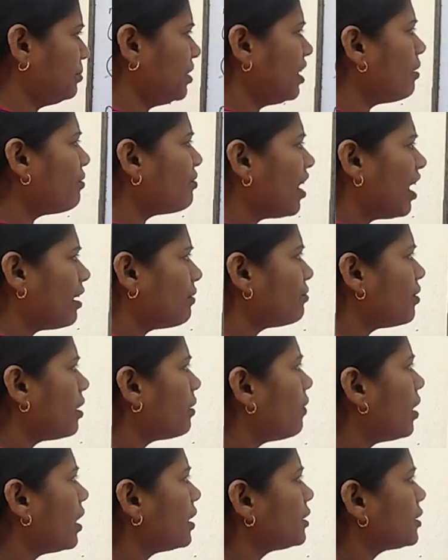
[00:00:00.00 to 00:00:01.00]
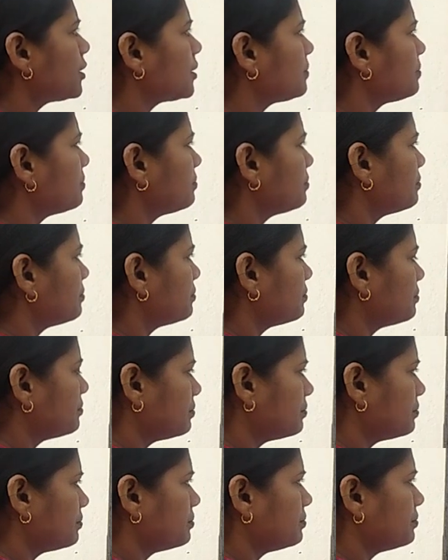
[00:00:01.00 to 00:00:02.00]
P of alpha what?
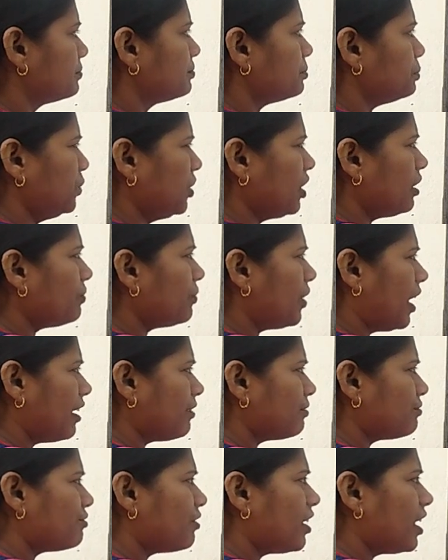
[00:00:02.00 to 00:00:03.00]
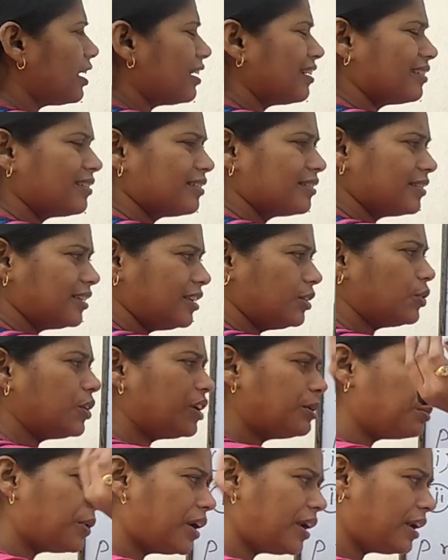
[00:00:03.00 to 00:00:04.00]
P of alpha, your
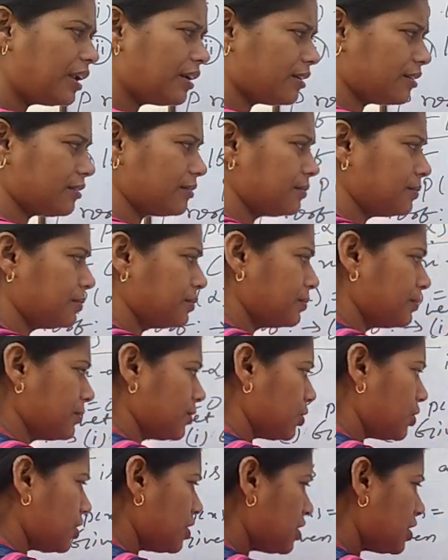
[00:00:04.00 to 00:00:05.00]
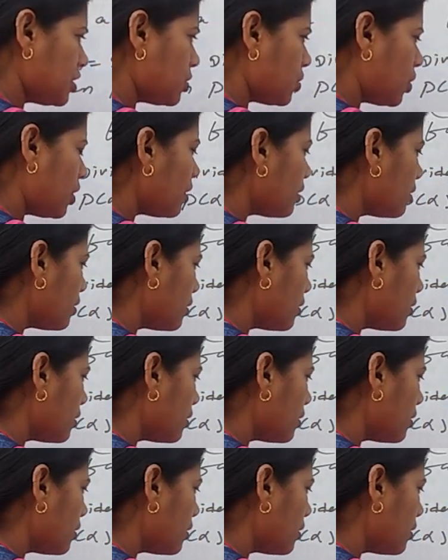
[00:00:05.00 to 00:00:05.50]
remainder. So this is your